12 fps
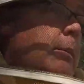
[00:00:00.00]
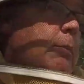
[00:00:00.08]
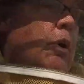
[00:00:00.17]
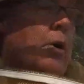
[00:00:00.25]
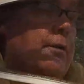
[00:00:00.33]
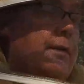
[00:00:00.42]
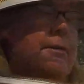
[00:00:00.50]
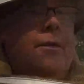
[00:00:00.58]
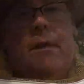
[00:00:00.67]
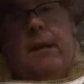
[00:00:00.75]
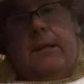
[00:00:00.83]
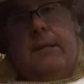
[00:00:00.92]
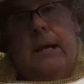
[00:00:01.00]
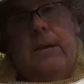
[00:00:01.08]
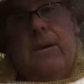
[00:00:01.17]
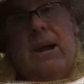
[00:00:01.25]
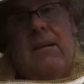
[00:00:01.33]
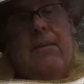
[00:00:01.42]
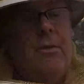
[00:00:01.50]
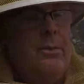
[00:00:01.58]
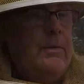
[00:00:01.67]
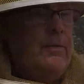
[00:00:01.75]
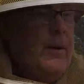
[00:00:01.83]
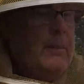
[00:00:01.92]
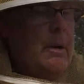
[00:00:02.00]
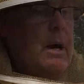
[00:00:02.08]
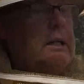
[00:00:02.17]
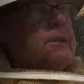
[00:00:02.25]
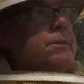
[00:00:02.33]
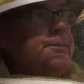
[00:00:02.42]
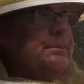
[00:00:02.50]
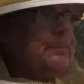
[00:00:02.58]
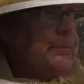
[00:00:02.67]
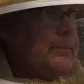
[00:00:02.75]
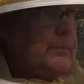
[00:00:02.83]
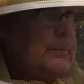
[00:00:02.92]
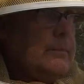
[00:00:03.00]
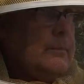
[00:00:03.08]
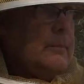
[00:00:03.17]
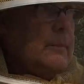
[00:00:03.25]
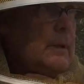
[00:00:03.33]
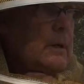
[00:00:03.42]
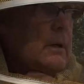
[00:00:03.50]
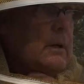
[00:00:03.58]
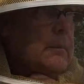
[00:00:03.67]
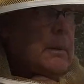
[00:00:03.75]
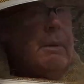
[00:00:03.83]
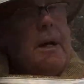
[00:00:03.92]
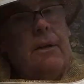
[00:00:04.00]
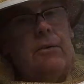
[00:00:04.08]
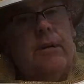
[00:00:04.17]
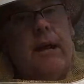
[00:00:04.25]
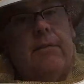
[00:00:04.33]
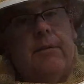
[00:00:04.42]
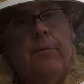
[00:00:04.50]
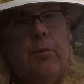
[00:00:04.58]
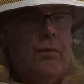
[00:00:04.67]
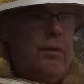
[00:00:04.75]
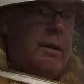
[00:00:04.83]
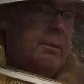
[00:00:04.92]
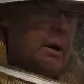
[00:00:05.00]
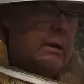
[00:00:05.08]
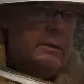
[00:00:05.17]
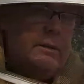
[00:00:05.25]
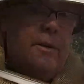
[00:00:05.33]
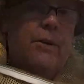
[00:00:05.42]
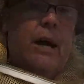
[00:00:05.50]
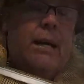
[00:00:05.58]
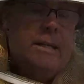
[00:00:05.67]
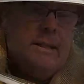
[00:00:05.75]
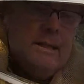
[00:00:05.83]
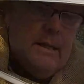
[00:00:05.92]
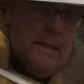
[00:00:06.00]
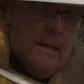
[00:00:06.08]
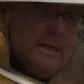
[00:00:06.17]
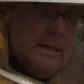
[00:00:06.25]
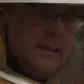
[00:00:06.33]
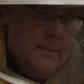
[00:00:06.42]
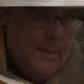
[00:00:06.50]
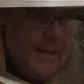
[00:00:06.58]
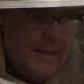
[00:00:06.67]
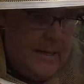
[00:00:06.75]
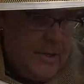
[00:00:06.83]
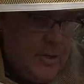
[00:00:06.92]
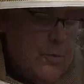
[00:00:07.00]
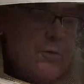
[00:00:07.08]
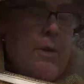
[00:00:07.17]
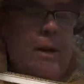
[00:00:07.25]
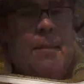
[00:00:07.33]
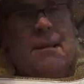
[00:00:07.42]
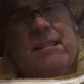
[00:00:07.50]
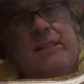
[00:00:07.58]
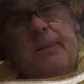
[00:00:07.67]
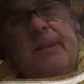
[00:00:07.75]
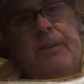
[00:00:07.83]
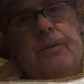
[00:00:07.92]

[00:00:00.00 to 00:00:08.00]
perfect for this. I don't have a 3-frame box. My buddy used to have some 3-frame boxes. They're nice, But I got a 2-frame, and that's a little bit